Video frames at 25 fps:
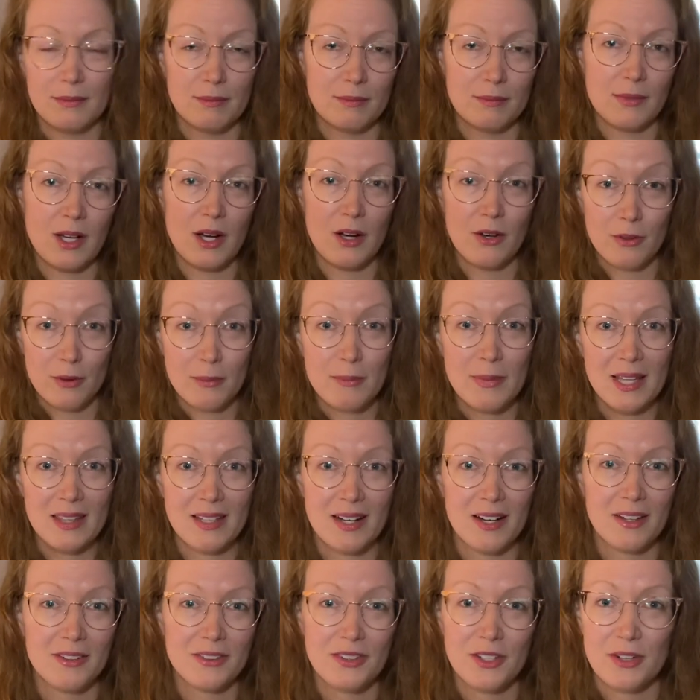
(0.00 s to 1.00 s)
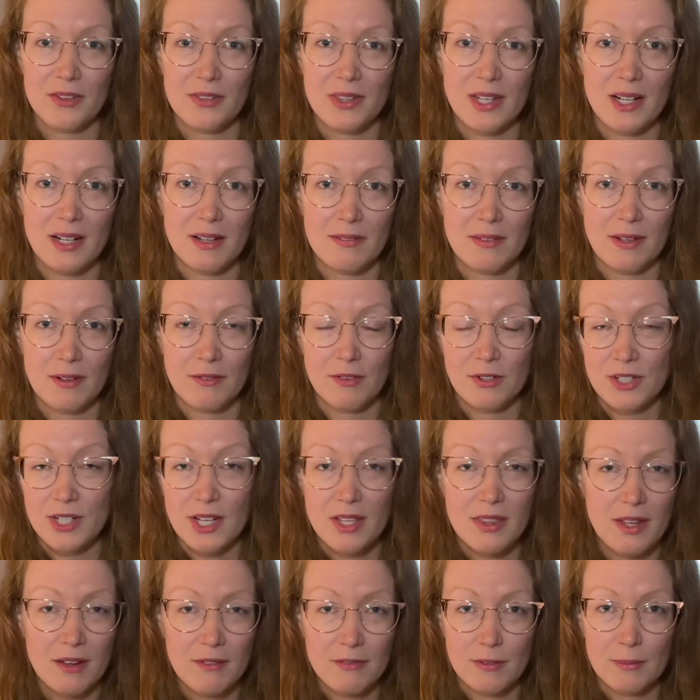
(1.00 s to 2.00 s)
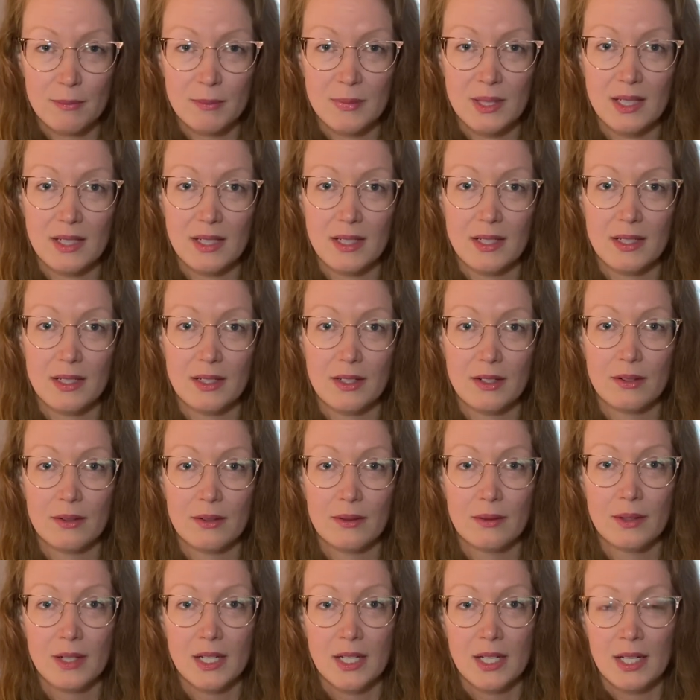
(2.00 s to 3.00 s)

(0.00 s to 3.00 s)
all the men out there that have ever done that for me, you know,